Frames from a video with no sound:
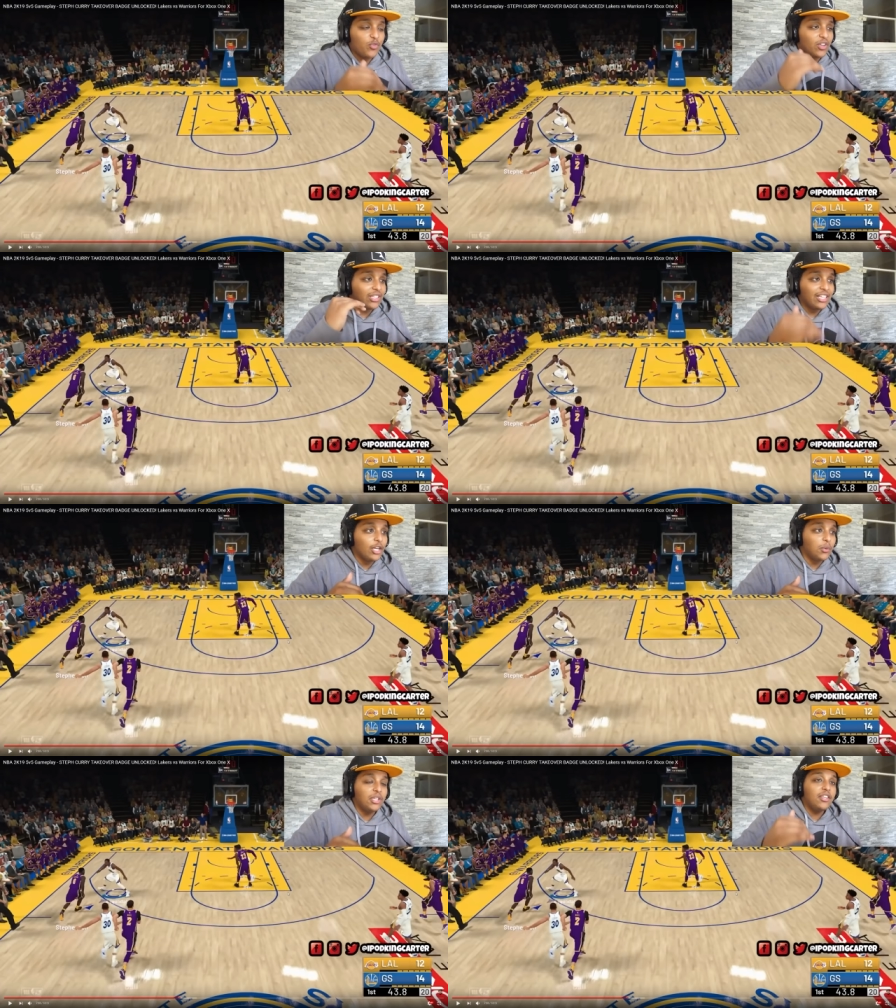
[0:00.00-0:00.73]
of it
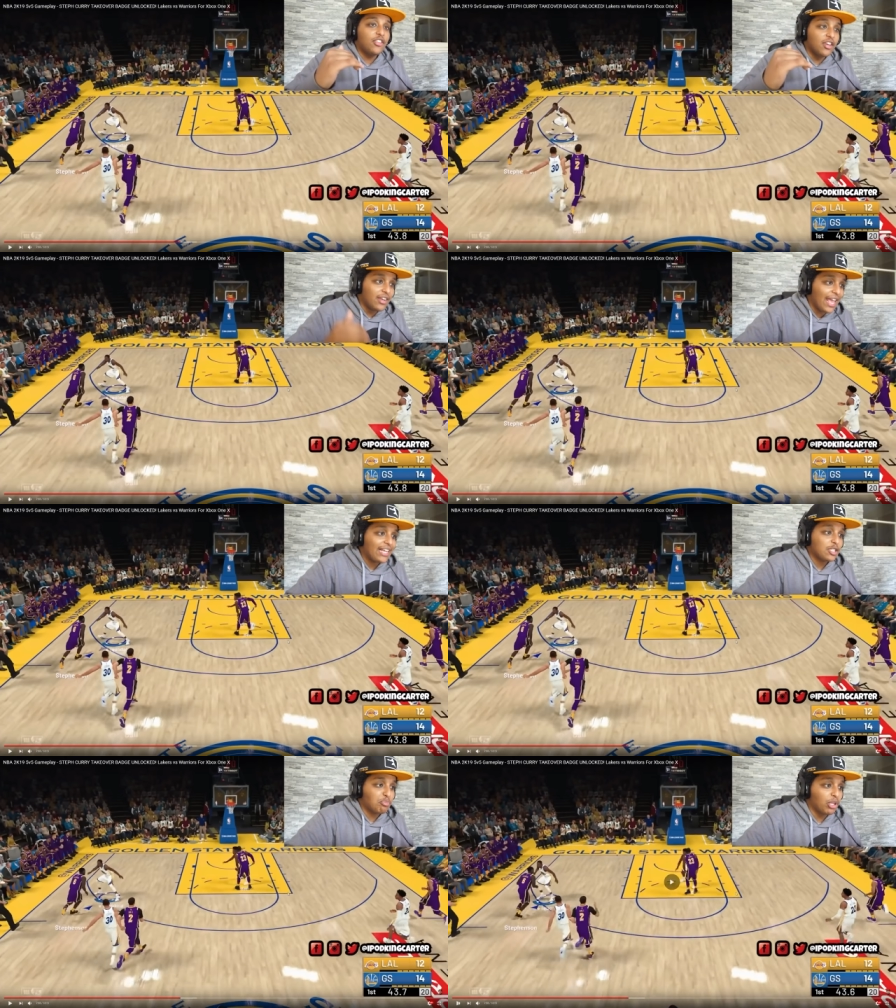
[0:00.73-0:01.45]
literally the
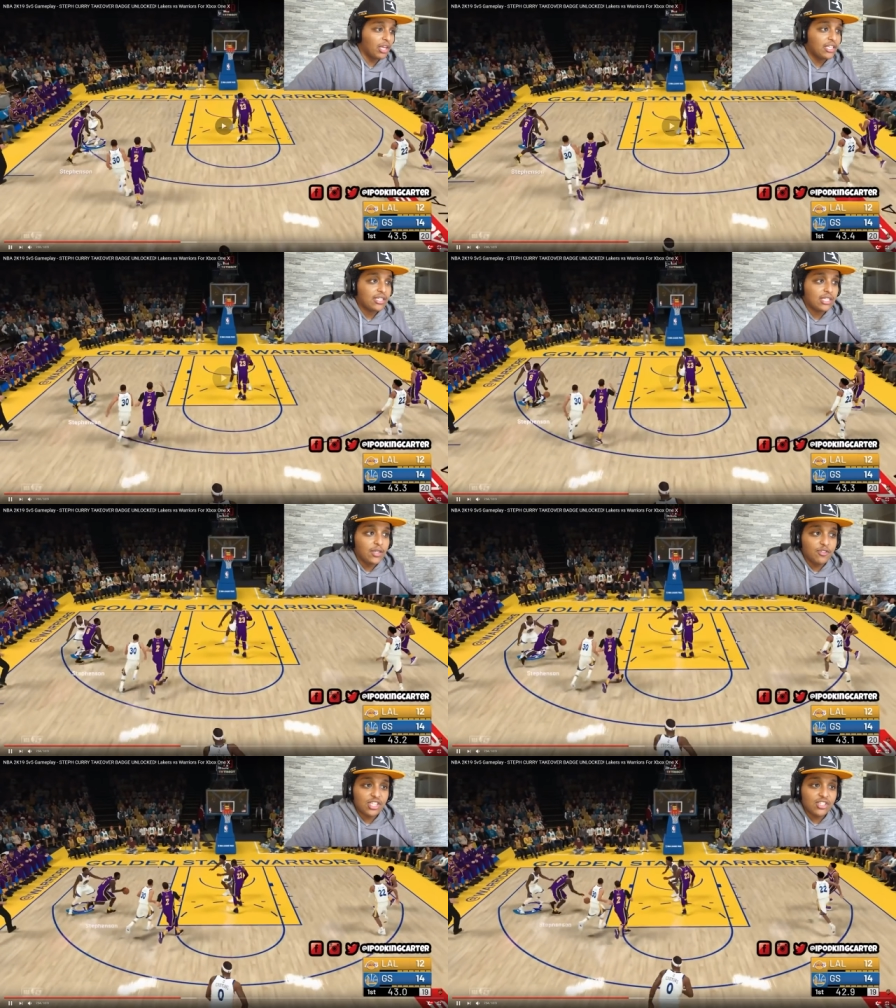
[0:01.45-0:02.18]
next play.
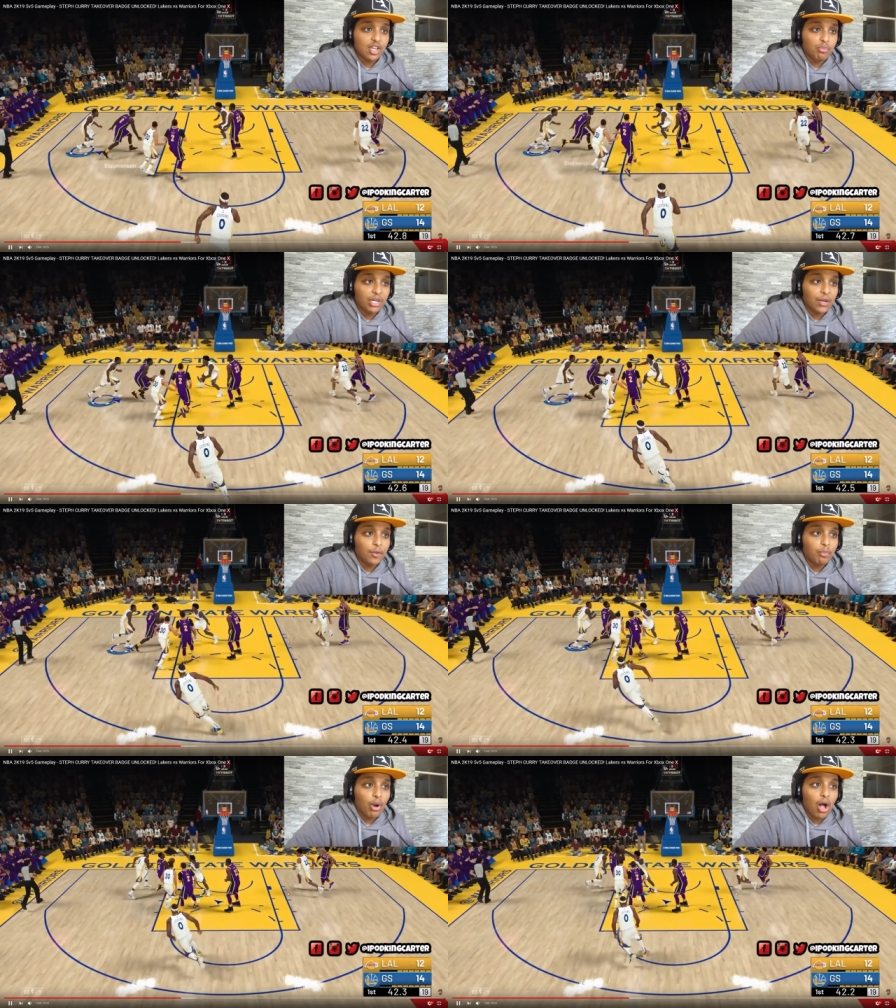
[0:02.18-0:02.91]
Stevenson's gonna bring up
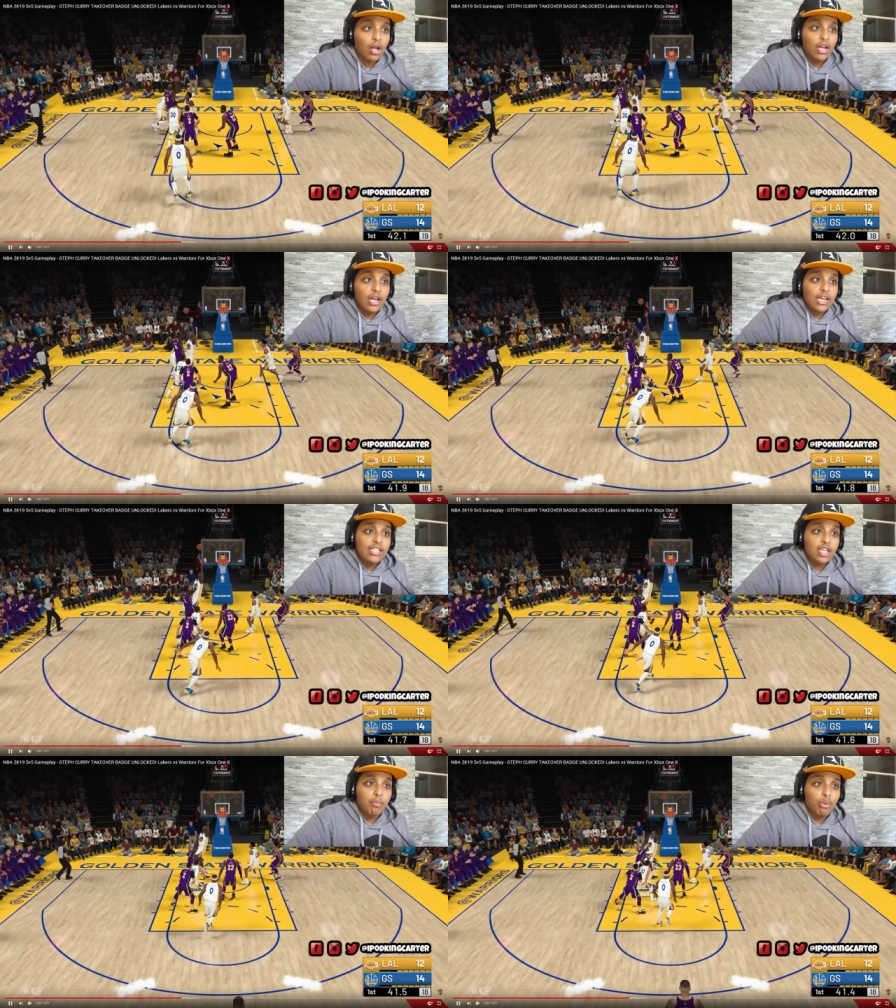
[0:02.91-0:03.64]
the ball.
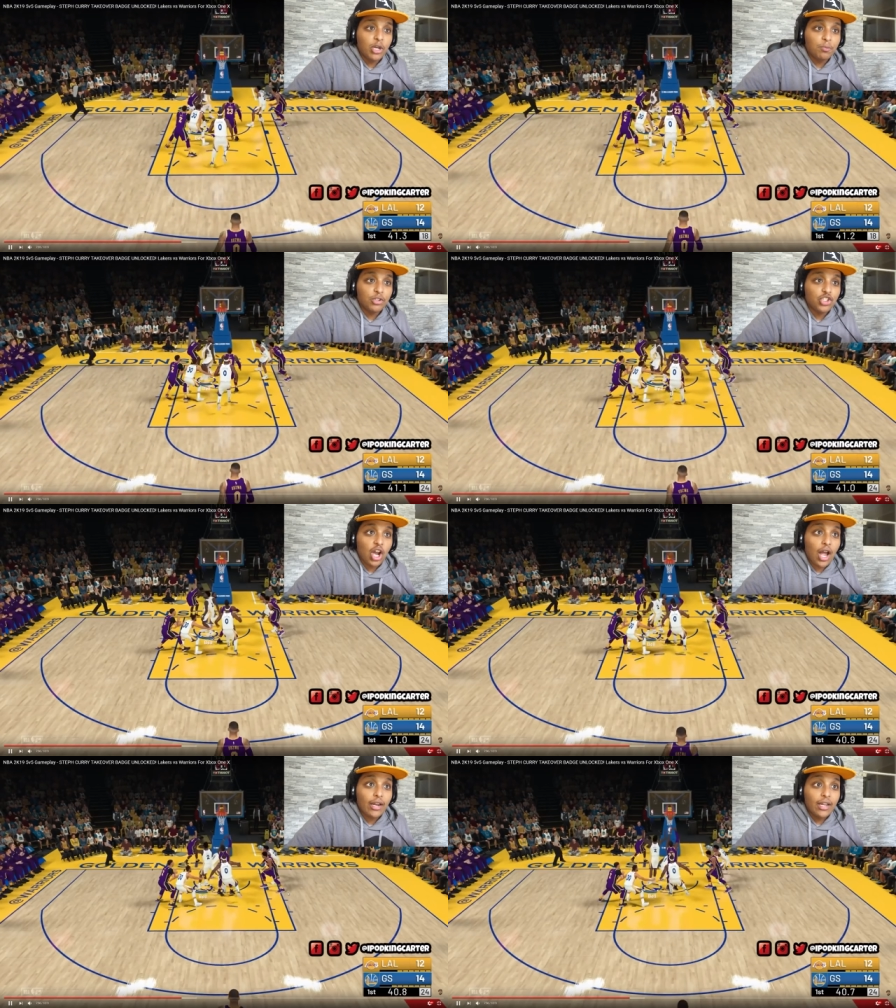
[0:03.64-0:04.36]
He's gonna put up the
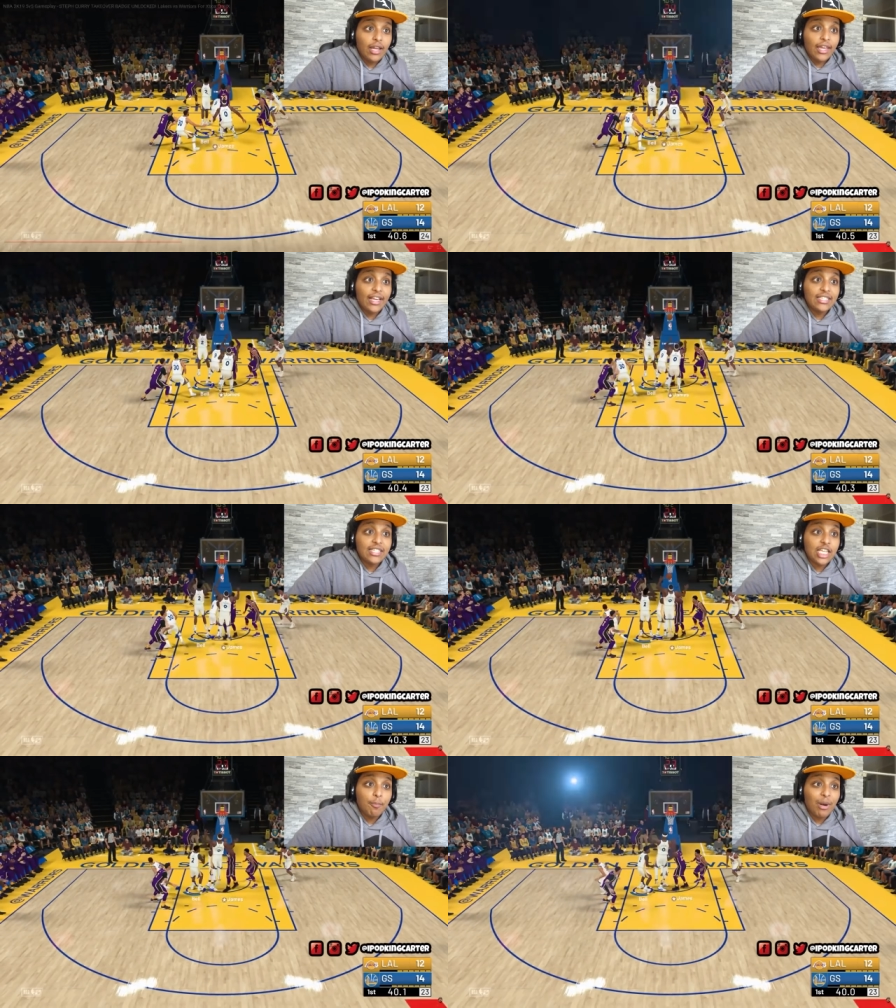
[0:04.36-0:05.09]
shot. It
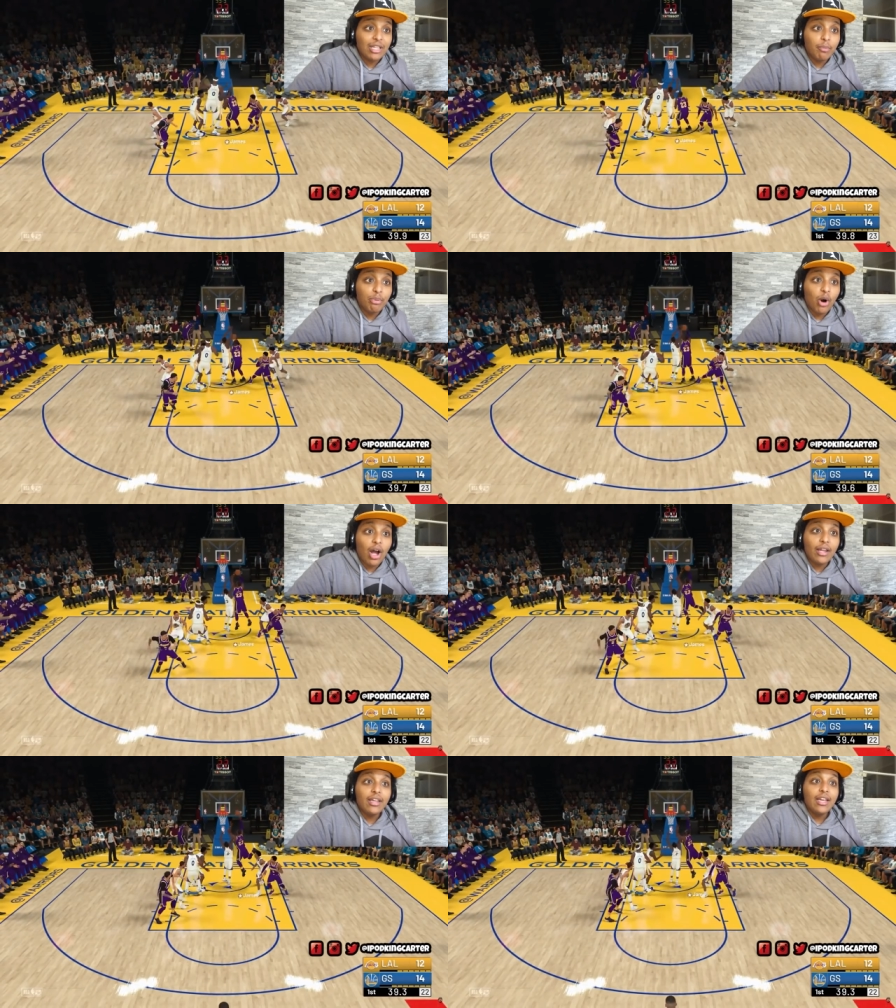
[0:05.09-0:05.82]
gets tipped by
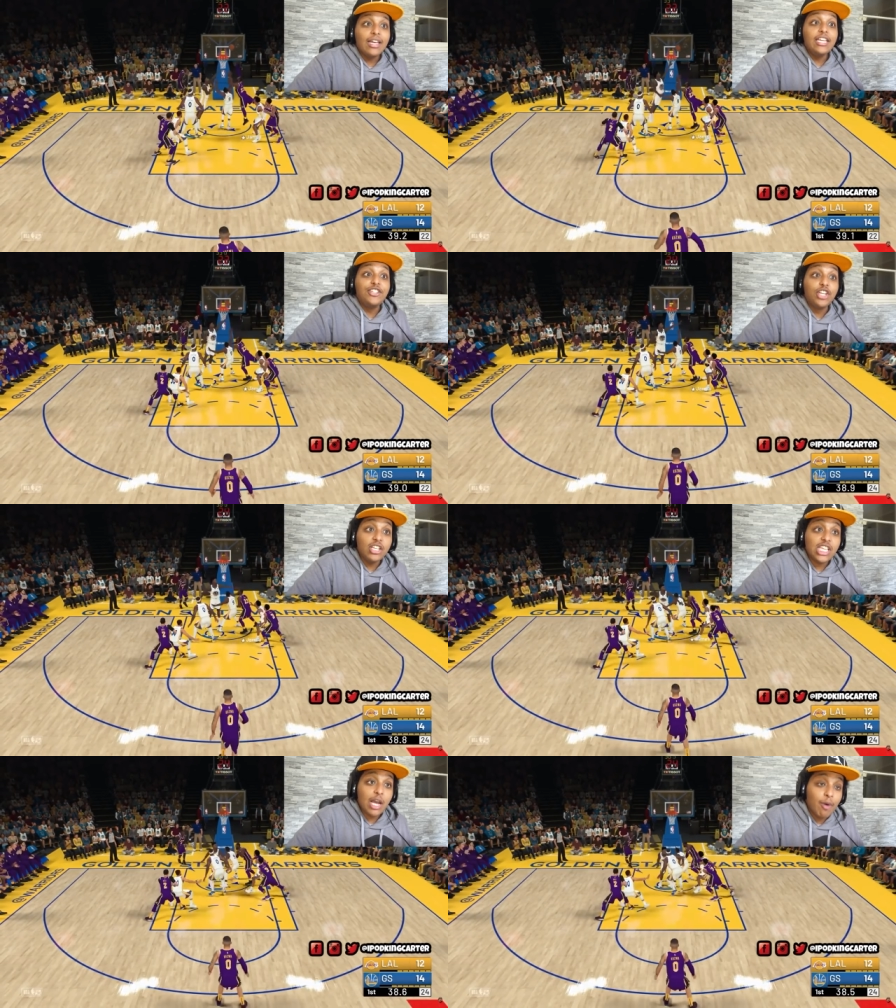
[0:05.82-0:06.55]
LeBron. He
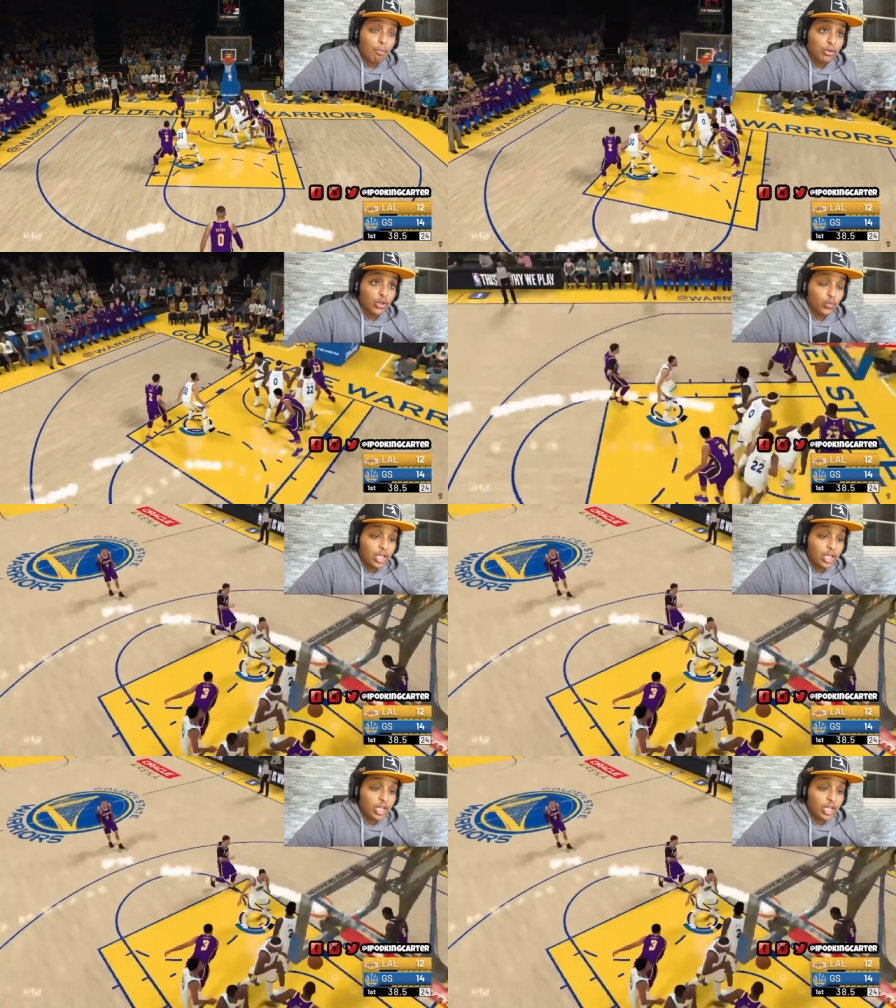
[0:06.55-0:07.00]
does come up with the